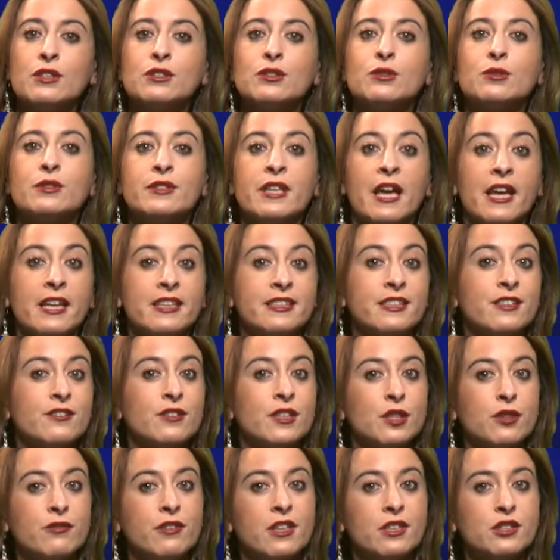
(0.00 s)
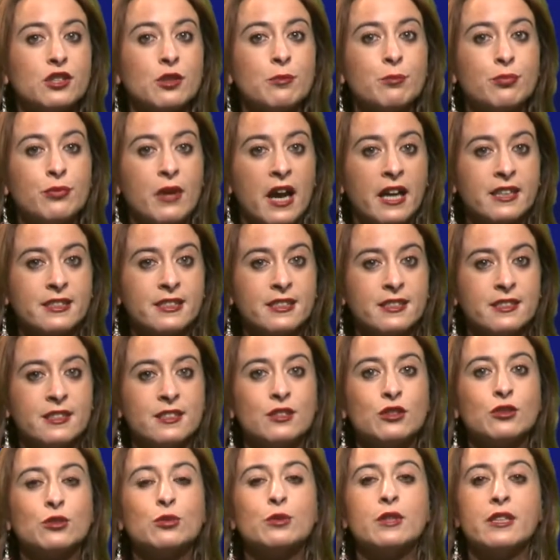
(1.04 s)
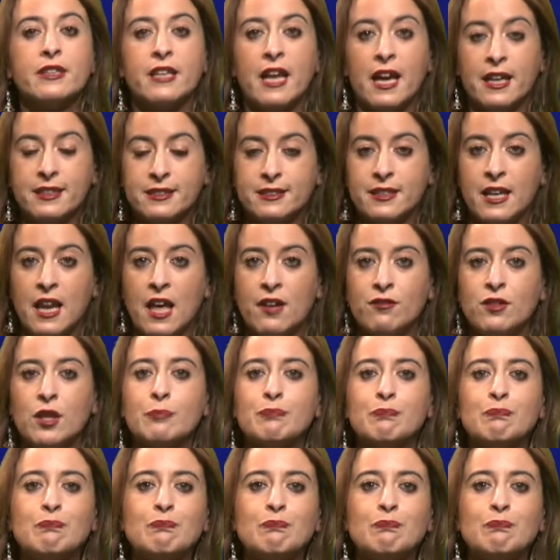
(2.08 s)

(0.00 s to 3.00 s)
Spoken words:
to take their innovation practices to the next level.